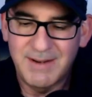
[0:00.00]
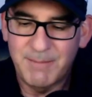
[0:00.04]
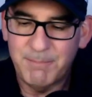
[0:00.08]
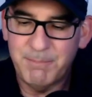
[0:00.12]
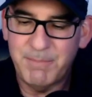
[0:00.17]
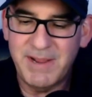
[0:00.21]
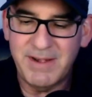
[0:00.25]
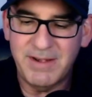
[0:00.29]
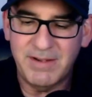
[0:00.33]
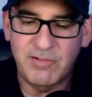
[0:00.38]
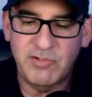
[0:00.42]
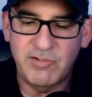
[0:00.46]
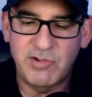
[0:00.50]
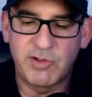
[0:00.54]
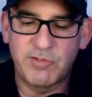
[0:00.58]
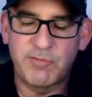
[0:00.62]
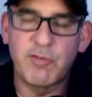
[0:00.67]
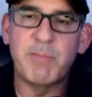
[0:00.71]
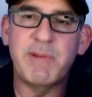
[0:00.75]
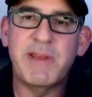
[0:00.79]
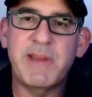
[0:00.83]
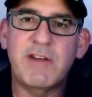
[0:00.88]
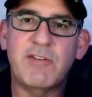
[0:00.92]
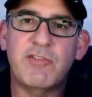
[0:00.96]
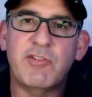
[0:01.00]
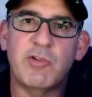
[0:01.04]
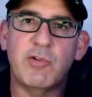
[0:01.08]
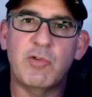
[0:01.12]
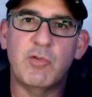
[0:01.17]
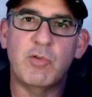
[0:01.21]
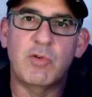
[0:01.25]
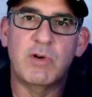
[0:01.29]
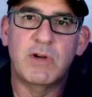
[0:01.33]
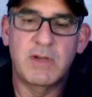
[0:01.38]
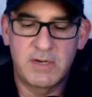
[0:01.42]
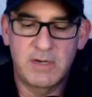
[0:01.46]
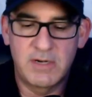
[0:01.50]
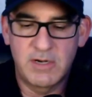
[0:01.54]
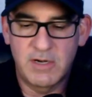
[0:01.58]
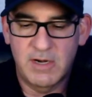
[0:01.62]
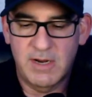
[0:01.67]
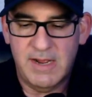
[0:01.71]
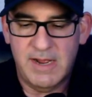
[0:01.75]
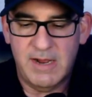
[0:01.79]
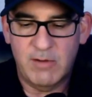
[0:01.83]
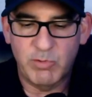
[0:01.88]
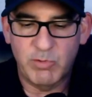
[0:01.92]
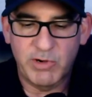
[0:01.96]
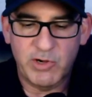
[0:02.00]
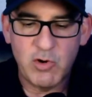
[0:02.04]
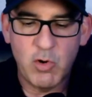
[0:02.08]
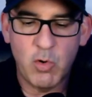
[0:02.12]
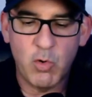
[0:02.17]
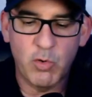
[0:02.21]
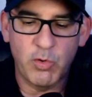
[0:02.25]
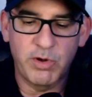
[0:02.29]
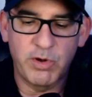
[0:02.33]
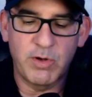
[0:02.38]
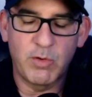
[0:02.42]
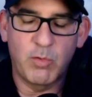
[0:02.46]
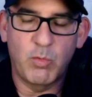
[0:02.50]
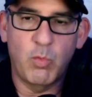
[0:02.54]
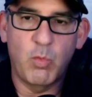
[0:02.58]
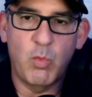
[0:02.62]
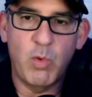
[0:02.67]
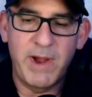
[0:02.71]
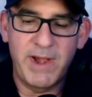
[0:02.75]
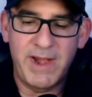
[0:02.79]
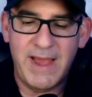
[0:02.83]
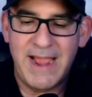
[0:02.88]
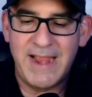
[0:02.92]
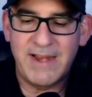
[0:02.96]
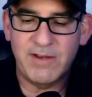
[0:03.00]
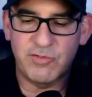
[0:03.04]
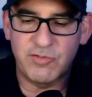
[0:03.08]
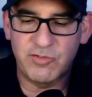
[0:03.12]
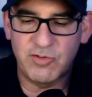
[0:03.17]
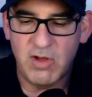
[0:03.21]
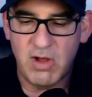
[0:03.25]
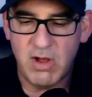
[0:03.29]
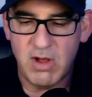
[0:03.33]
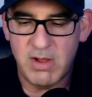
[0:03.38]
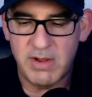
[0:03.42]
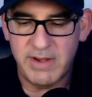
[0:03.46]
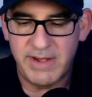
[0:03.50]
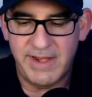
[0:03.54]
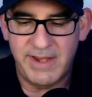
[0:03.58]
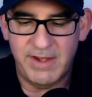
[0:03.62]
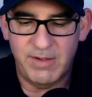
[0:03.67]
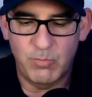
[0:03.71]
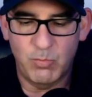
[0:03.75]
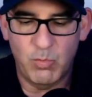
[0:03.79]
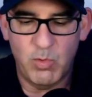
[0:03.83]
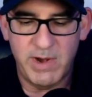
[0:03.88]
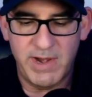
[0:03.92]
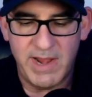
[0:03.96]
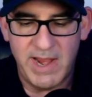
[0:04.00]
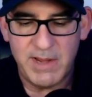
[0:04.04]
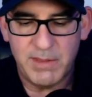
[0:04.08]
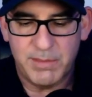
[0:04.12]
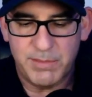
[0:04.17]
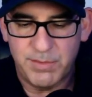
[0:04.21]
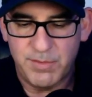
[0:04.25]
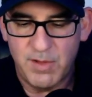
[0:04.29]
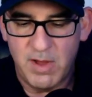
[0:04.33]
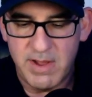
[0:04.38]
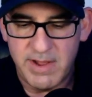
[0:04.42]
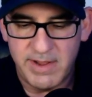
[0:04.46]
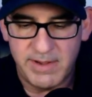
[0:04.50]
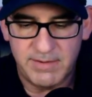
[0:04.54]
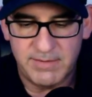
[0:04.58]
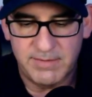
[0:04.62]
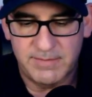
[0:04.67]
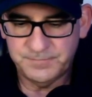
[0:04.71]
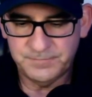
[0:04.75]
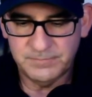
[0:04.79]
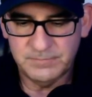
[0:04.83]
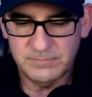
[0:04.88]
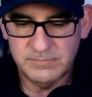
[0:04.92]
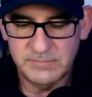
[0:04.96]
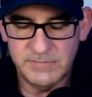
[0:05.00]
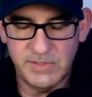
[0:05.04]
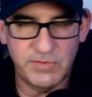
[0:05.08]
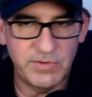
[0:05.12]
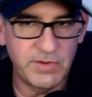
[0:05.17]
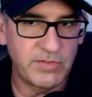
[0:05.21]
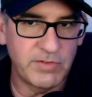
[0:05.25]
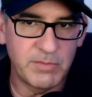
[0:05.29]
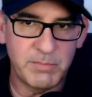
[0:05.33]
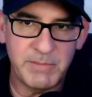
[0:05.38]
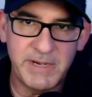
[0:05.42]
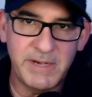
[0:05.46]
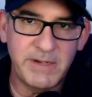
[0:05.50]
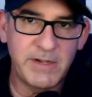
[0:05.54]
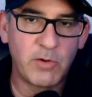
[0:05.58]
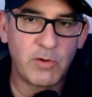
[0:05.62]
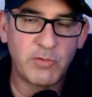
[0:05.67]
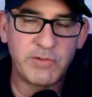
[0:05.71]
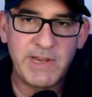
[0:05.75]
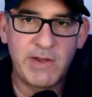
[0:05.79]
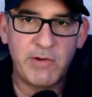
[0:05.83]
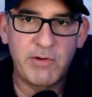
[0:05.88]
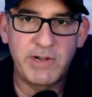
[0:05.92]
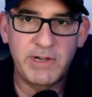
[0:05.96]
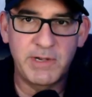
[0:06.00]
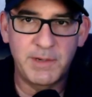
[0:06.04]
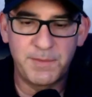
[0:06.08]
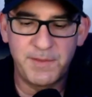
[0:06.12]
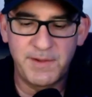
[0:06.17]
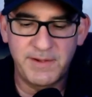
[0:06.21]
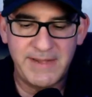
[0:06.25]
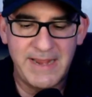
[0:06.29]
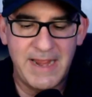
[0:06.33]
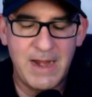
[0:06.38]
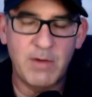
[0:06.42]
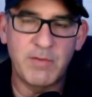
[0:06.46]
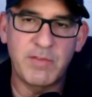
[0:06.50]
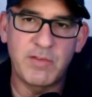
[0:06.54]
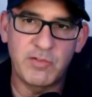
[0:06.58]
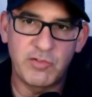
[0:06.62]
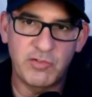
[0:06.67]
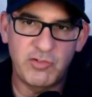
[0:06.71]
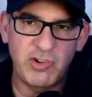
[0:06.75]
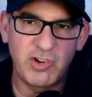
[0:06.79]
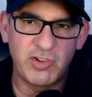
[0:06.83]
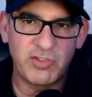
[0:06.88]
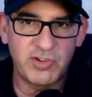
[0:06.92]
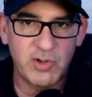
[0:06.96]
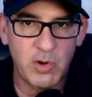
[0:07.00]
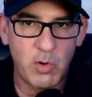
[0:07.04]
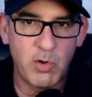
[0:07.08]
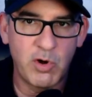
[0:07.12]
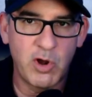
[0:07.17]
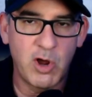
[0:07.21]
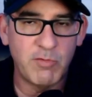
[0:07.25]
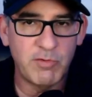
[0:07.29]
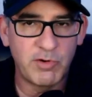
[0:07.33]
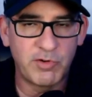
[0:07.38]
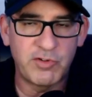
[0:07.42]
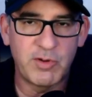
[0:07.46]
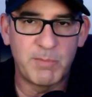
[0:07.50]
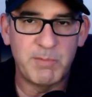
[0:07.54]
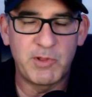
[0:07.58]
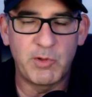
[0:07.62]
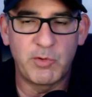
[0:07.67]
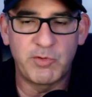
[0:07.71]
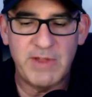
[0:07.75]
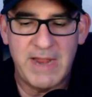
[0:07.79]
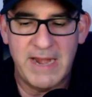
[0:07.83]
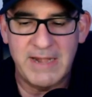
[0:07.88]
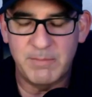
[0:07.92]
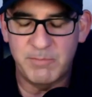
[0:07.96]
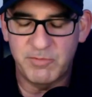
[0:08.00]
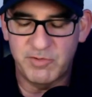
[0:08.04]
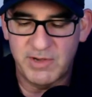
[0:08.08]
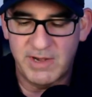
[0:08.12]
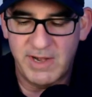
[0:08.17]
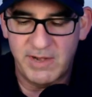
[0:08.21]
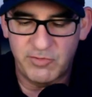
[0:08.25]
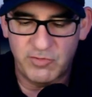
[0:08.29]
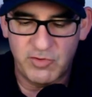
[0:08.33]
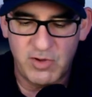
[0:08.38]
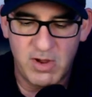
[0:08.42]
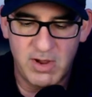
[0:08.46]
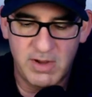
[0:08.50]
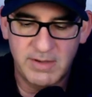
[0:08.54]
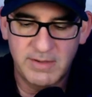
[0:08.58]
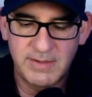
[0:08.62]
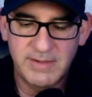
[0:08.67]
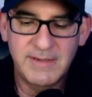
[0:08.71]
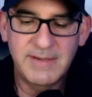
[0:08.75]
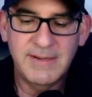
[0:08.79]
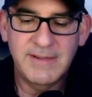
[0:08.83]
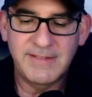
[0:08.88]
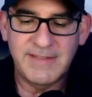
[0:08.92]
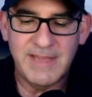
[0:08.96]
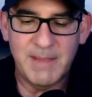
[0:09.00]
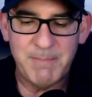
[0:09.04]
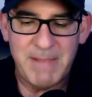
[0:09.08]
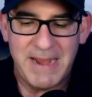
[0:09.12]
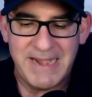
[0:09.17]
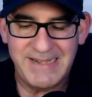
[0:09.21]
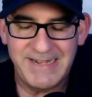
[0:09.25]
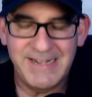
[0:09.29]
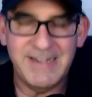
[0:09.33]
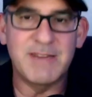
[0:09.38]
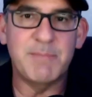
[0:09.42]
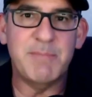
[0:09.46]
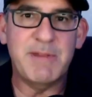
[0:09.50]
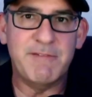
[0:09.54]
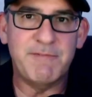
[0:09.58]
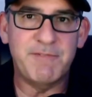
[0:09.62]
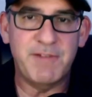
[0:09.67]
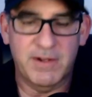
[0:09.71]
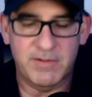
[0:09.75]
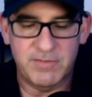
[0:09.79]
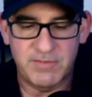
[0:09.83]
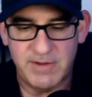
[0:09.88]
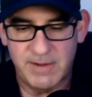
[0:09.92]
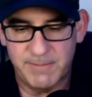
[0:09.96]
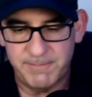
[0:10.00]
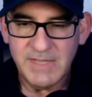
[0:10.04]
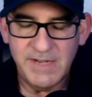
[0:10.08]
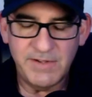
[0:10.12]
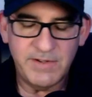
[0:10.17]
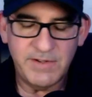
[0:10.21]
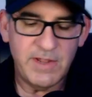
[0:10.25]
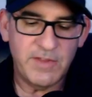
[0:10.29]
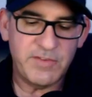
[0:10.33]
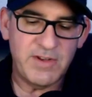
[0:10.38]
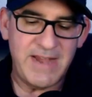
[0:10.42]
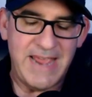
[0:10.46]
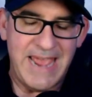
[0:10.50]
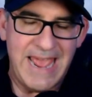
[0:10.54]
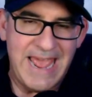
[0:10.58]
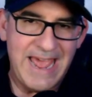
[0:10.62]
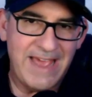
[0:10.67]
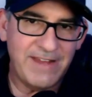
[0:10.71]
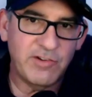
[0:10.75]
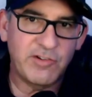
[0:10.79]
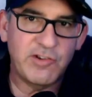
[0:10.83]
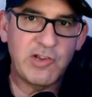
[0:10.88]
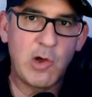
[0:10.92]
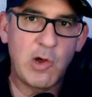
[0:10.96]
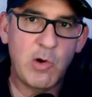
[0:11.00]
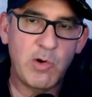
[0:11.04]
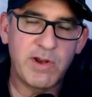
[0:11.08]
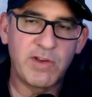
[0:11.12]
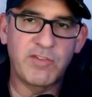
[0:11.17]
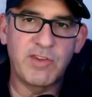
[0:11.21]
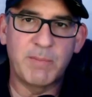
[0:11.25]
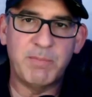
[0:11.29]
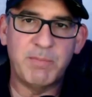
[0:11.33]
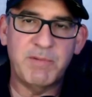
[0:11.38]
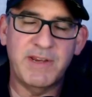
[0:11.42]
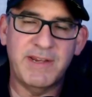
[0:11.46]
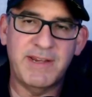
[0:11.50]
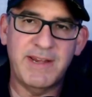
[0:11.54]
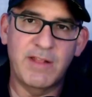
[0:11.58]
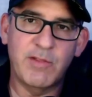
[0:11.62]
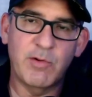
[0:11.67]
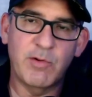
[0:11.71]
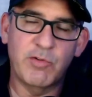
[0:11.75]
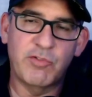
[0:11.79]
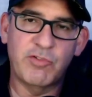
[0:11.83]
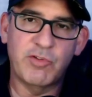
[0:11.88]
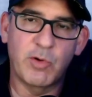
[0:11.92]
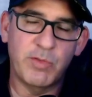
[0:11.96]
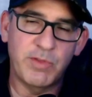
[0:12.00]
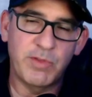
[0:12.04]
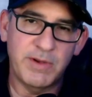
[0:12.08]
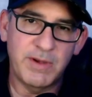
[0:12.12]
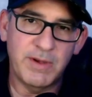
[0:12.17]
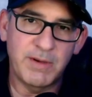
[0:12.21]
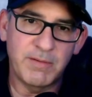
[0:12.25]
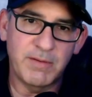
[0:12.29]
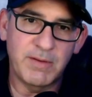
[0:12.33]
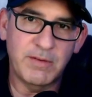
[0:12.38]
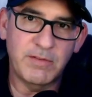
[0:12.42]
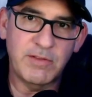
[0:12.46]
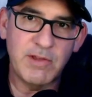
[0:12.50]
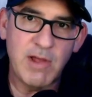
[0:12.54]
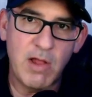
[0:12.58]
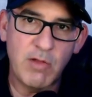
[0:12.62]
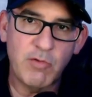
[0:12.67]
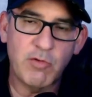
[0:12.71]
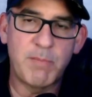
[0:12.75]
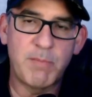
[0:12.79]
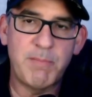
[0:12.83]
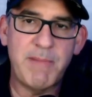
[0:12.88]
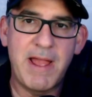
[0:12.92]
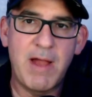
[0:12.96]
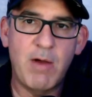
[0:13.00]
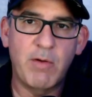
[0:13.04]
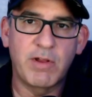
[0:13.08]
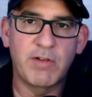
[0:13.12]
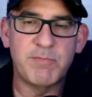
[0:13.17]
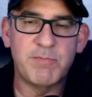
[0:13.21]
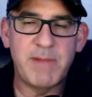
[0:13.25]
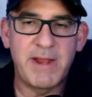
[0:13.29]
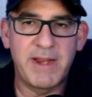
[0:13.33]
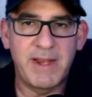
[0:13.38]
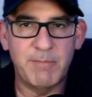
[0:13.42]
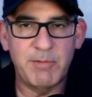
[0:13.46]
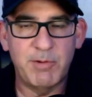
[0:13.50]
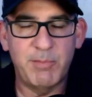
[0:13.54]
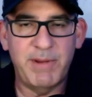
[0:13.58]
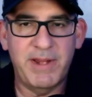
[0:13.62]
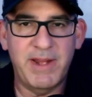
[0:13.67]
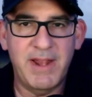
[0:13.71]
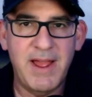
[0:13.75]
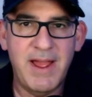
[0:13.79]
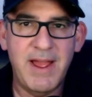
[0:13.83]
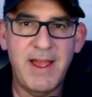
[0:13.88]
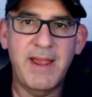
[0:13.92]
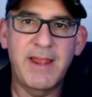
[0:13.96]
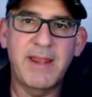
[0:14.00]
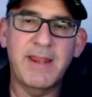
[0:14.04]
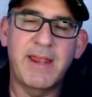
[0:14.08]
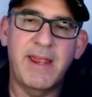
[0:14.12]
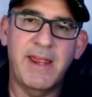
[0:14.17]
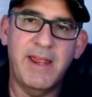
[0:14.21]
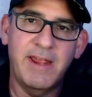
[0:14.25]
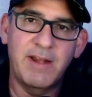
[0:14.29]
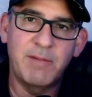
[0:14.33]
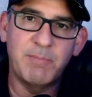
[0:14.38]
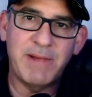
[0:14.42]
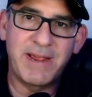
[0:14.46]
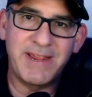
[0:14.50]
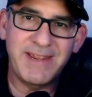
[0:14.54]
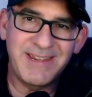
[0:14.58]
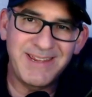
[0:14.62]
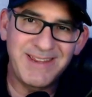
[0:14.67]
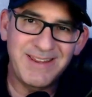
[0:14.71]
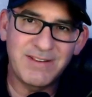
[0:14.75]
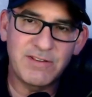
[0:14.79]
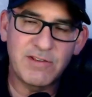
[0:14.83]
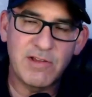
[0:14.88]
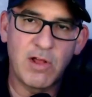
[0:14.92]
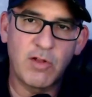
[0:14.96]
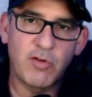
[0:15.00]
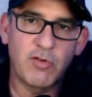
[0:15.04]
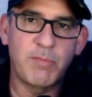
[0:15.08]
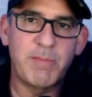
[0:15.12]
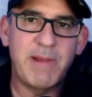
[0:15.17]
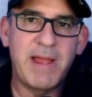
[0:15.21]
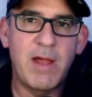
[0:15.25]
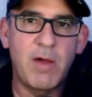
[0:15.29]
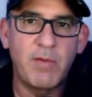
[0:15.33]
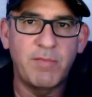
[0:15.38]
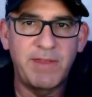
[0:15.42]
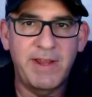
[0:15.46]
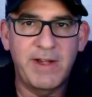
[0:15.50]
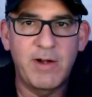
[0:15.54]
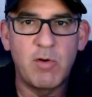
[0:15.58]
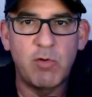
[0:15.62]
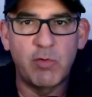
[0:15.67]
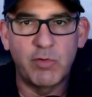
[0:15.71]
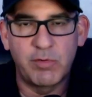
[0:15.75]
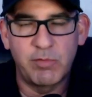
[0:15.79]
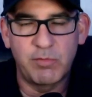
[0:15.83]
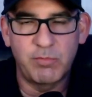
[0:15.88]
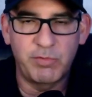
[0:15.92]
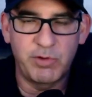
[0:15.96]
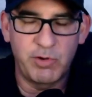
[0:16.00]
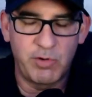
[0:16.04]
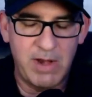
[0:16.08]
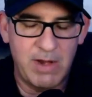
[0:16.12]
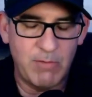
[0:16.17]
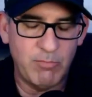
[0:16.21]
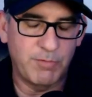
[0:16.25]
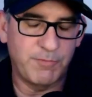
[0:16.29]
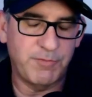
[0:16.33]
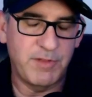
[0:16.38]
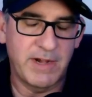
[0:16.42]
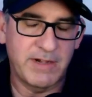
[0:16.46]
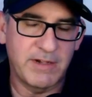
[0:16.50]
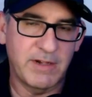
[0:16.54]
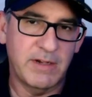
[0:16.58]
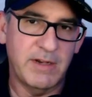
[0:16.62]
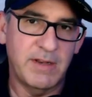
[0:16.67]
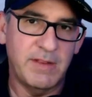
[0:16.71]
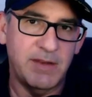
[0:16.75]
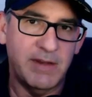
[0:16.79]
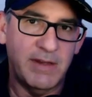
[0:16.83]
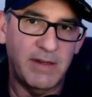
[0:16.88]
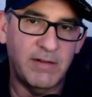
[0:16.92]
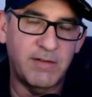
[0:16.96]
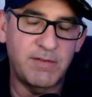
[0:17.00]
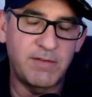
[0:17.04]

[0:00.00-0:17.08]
But just for me to record what I saw and what I thought, this isn't me, tearing anything down. This is just going over some of those items that I saw that might need to be fixed up. It doesn't add the tokens up together, so the dollar amount of my MMAI and my ETH dollar amount, they're not reflected in the